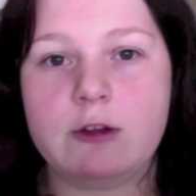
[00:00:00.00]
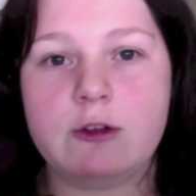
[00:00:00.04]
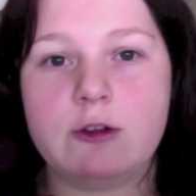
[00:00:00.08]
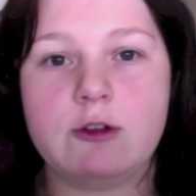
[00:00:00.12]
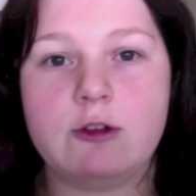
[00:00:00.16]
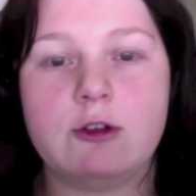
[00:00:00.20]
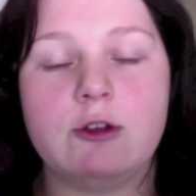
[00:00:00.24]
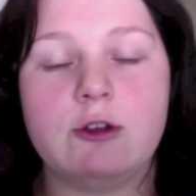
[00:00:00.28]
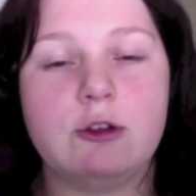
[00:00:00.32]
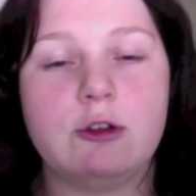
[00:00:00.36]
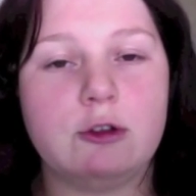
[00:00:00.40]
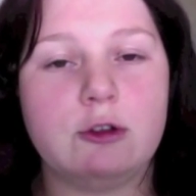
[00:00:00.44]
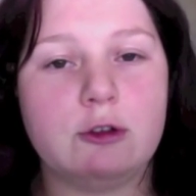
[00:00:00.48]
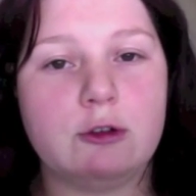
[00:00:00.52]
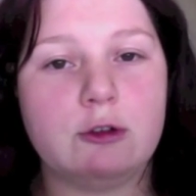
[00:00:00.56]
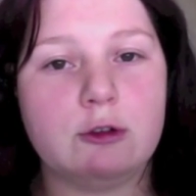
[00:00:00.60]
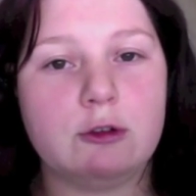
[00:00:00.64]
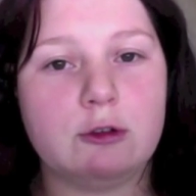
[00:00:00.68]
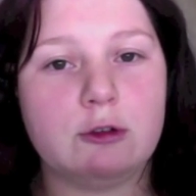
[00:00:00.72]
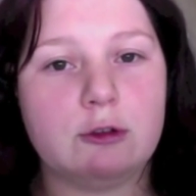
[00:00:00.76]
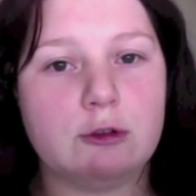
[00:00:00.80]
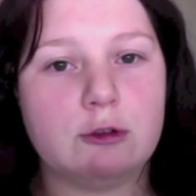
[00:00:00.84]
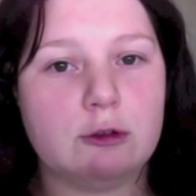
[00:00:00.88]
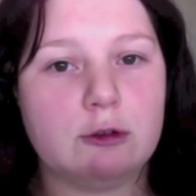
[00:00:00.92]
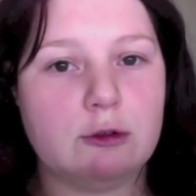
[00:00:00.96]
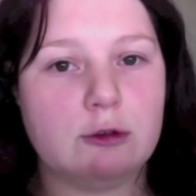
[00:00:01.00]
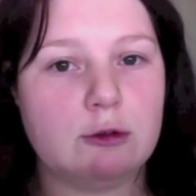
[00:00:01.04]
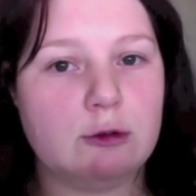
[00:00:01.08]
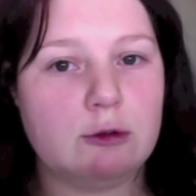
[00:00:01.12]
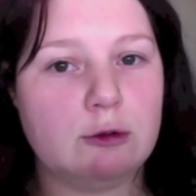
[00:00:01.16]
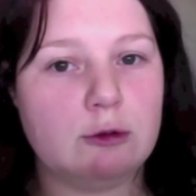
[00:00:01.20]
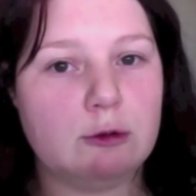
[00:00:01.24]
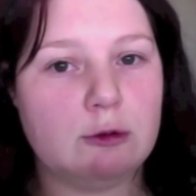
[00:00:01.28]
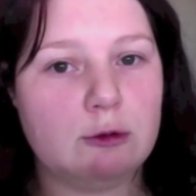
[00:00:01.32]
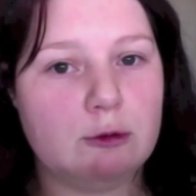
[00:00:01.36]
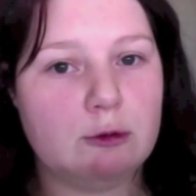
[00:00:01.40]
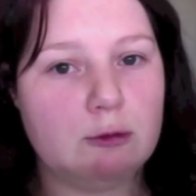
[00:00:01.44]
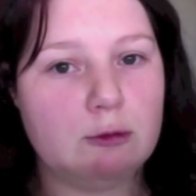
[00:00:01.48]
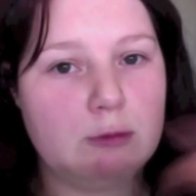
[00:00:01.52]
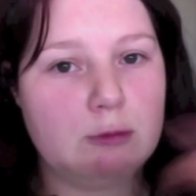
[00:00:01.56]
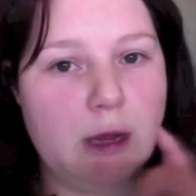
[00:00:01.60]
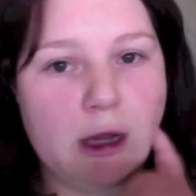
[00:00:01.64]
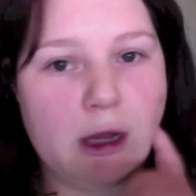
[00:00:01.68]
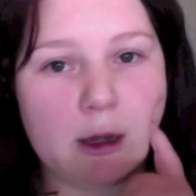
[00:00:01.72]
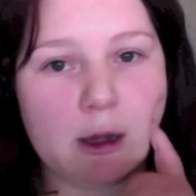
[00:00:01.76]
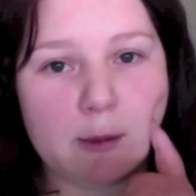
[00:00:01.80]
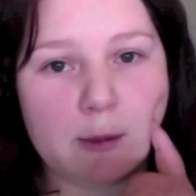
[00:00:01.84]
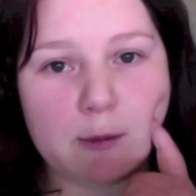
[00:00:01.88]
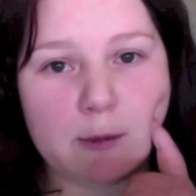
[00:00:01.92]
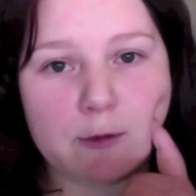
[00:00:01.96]
to use
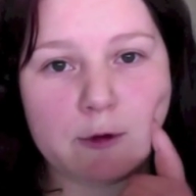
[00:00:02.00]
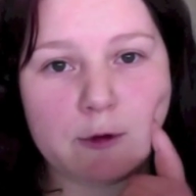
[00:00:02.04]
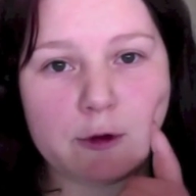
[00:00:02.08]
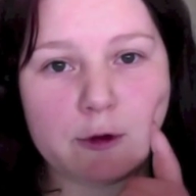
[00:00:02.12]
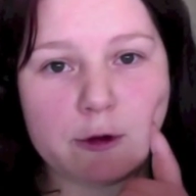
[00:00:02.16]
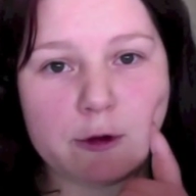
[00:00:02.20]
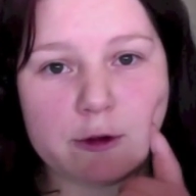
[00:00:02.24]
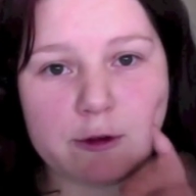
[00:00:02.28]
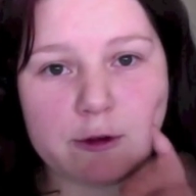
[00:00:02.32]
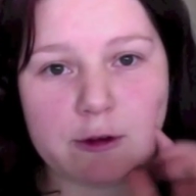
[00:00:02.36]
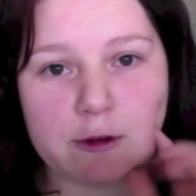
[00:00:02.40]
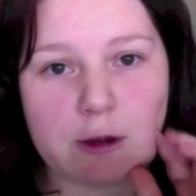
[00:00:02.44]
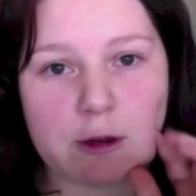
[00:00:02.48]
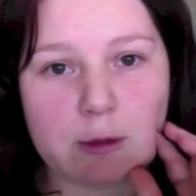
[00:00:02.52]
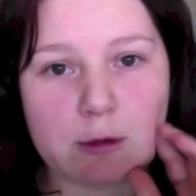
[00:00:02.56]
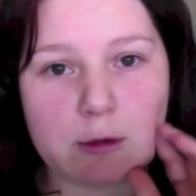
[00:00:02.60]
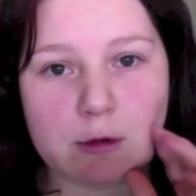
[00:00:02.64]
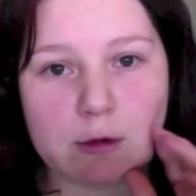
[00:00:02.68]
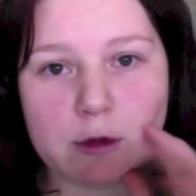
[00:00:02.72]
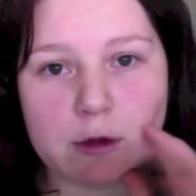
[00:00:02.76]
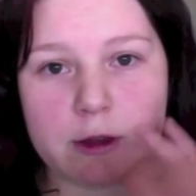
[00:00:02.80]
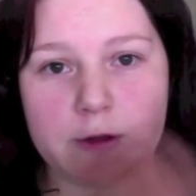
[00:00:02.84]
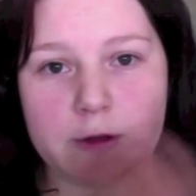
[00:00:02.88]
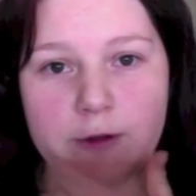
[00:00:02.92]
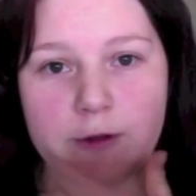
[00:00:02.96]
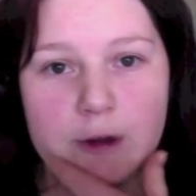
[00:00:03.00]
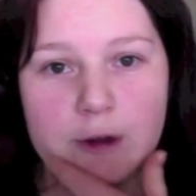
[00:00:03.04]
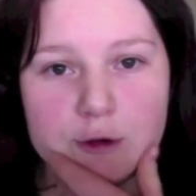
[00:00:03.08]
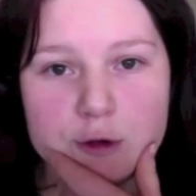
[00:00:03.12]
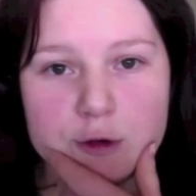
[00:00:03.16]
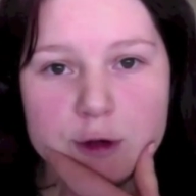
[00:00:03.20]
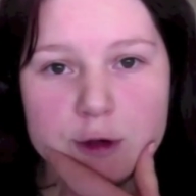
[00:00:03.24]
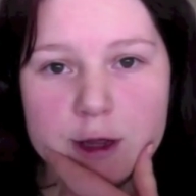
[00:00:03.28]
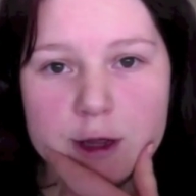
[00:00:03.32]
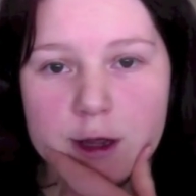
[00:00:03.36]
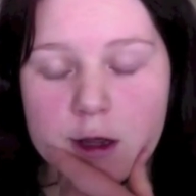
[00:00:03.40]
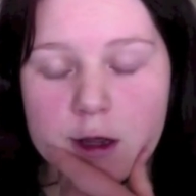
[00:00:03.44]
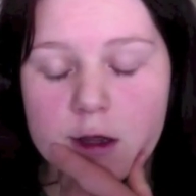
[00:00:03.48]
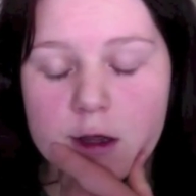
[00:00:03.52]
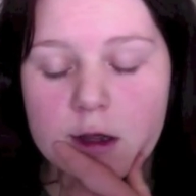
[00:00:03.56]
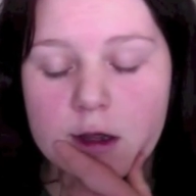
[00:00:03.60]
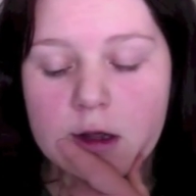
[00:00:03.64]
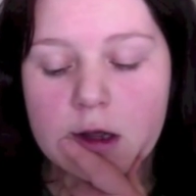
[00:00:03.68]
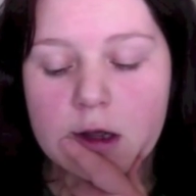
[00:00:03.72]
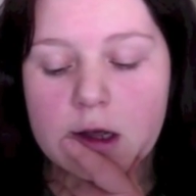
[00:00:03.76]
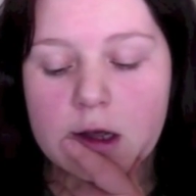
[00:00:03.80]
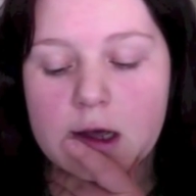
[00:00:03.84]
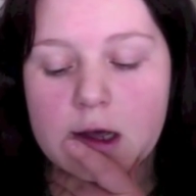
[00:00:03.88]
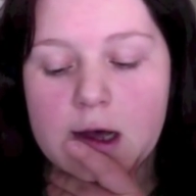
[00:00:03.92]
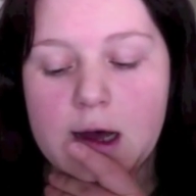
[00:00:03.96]
makeup for the stubble and the facial hair,
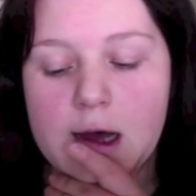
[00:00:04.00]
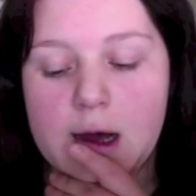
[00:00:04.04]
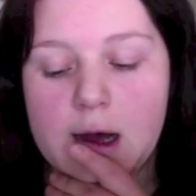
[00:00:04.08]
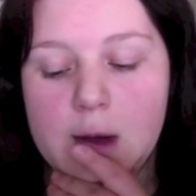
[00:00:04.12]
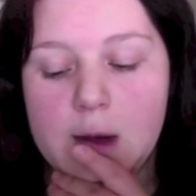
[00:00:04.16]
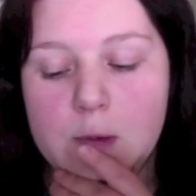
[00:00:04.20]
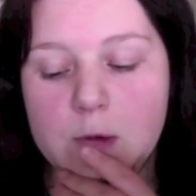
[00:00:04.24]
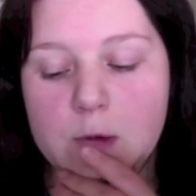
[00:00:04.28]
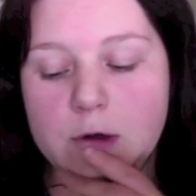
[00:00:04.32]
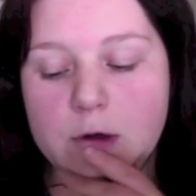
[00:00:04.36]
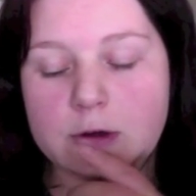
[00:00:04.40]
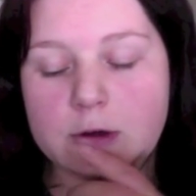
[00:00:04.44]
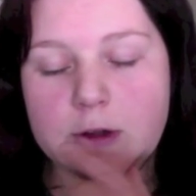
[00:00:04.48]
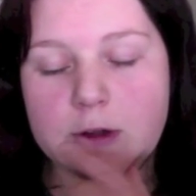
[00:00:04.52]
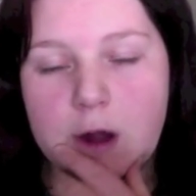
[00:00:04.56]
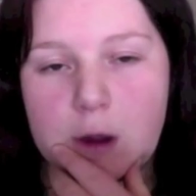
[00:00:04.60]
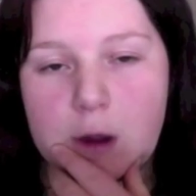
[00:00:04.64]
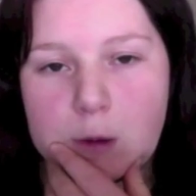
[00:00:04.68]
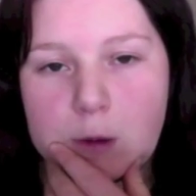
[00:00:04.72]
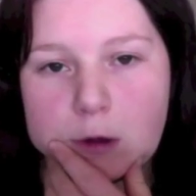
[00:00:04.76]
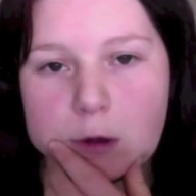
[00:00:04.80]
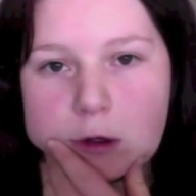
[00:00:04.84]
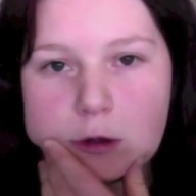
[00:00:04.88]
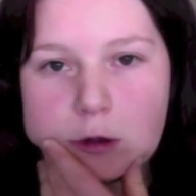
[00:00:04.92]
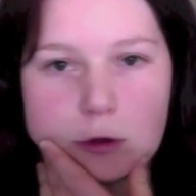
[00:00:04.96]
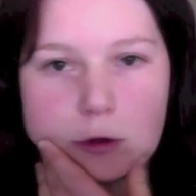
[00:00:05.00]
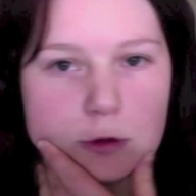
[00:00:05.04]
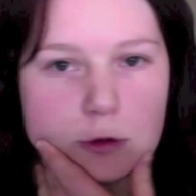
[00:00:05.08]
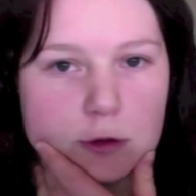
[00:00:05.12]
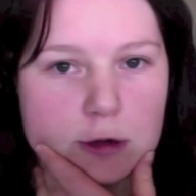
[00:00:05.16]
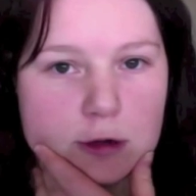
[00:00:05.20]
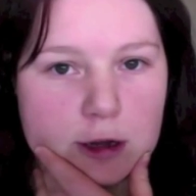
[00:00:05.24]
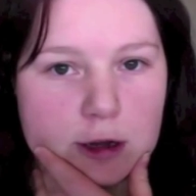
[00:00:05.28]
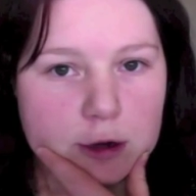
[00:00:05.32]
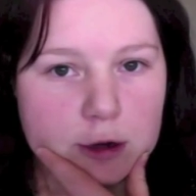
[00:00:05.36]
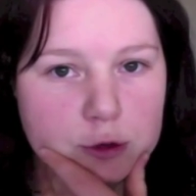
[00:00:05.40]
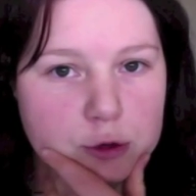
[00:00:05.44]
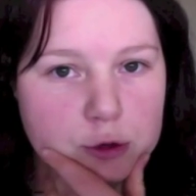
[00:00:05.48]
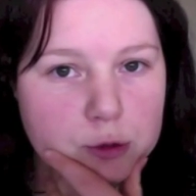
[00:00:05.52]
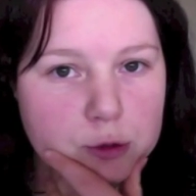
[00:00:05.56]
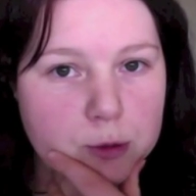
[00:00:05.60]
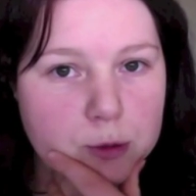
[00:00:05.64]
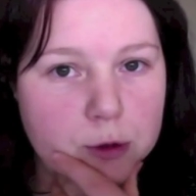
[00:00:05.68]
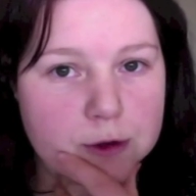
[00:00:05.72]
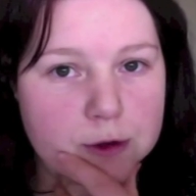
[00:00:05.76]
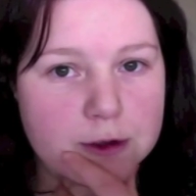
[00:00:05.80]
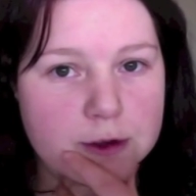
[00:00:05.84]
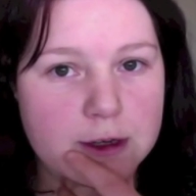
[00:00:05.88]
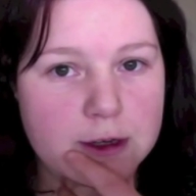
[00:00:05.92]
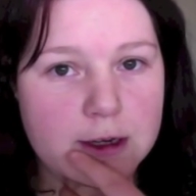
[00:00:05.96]
whereas I want to use an actual
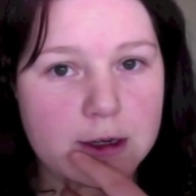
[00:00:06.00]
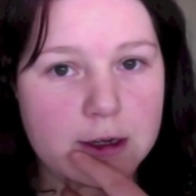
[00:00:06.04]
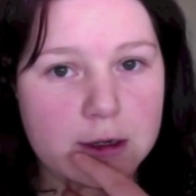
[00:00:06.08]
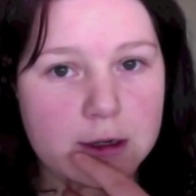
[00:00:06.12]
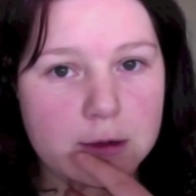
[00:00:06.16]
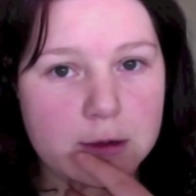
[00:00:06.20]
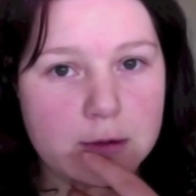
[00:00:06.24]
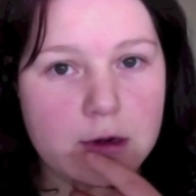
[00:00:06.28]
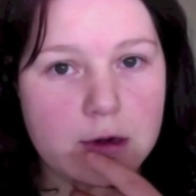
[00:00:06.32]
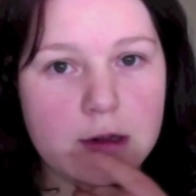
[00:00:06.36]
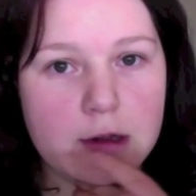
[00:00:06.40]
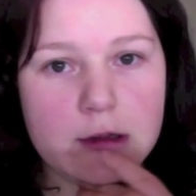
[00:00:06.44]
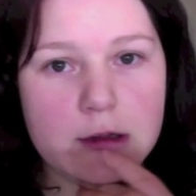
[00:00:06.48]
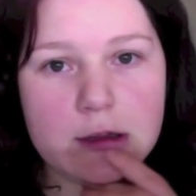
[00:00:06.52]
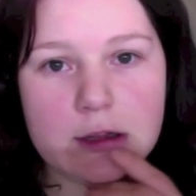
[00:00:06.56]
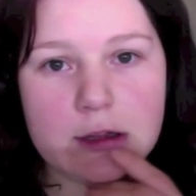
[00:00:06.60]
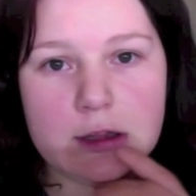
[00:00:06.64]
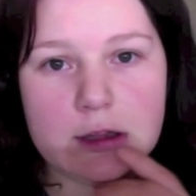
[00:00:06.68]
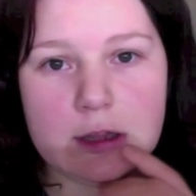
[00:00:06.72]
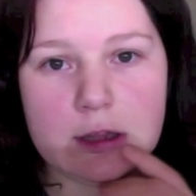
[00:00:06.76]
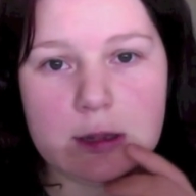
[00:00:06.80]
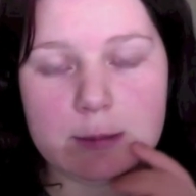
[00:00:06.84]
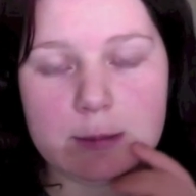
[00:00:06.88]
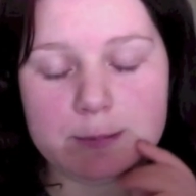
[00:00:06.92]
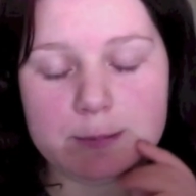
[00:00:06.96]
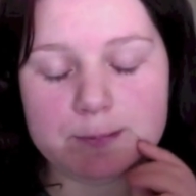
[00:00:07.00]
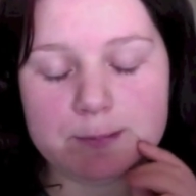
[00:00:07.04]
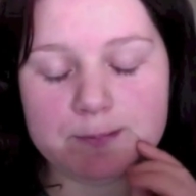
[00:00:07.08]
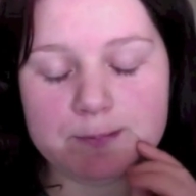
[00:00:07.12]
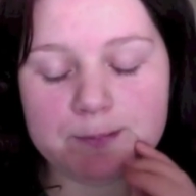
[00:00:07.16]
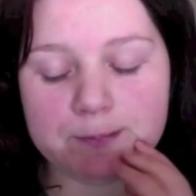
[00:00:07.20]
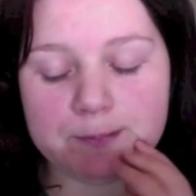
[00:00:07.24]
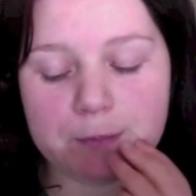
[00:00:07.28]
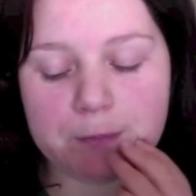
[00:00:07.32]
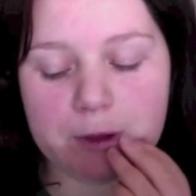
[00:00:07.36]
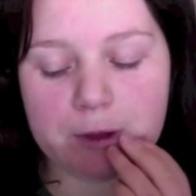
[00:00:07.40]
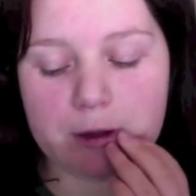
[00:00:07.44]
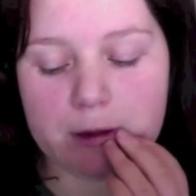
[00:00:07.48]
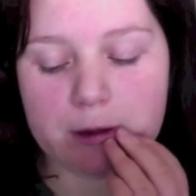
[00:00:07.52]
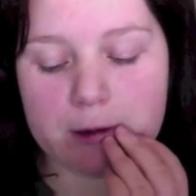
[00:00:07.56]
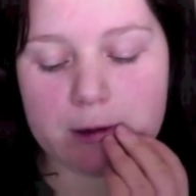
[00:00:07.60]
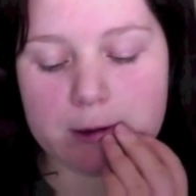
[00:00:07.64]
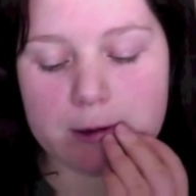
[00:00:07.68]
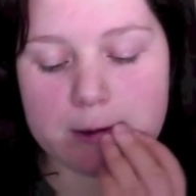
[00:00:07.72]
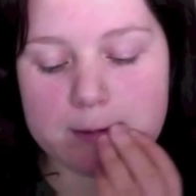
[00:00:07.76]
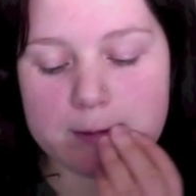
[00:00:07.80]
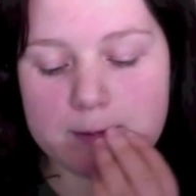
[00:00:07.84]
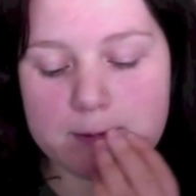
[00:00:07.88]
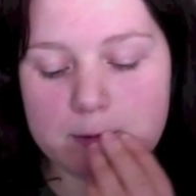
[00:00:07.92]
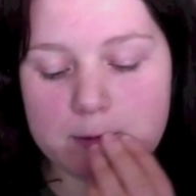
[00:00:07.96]
prosthetic rather than
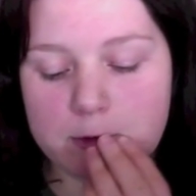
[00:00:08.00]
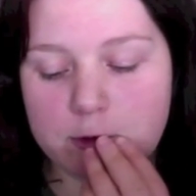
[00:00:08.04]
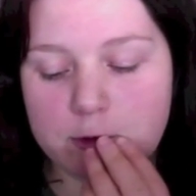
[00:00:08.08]
that.